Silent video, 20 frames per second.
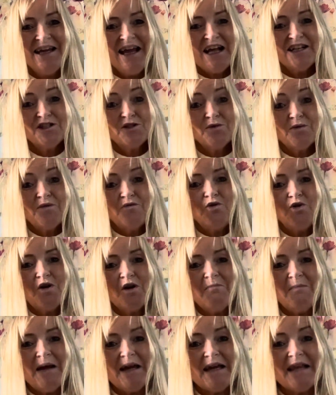And so if you
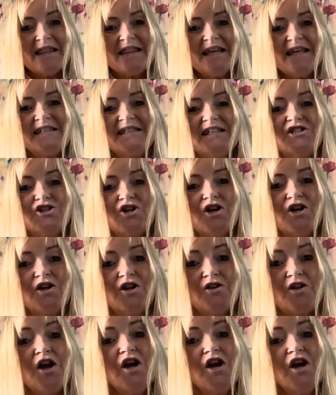can make this eternal...